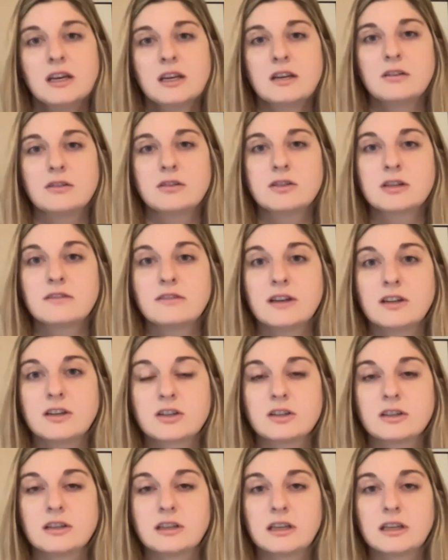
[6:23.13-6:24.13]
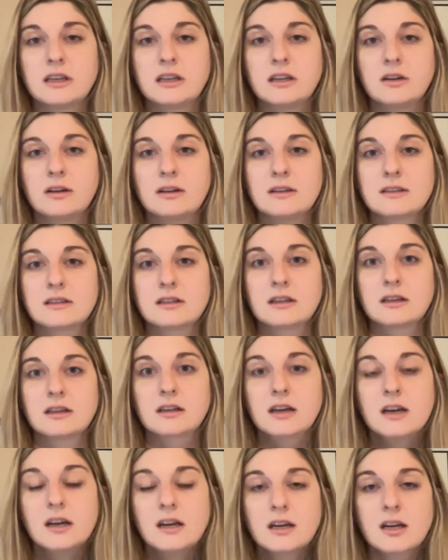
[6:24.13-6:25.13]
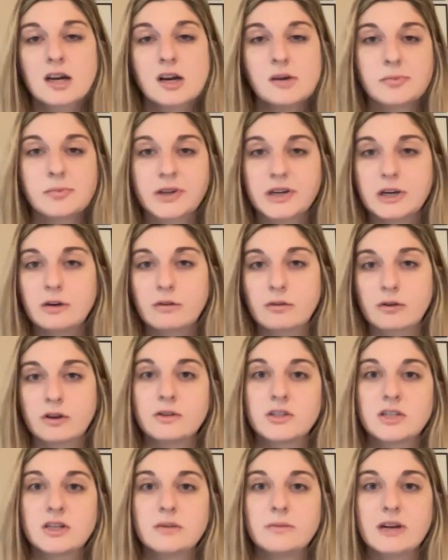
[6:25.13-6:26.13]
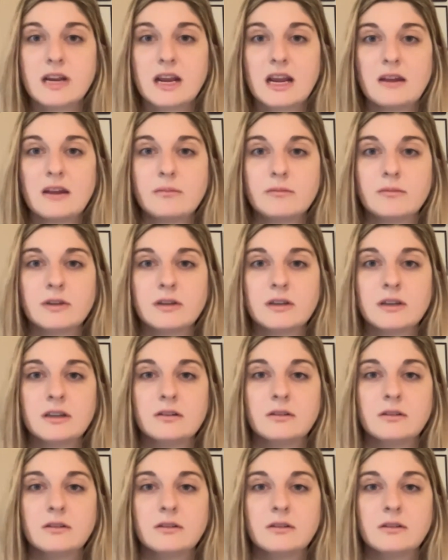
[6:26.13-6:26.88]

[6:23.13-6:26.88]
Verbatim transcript: you know she eventually you know as the company grew she became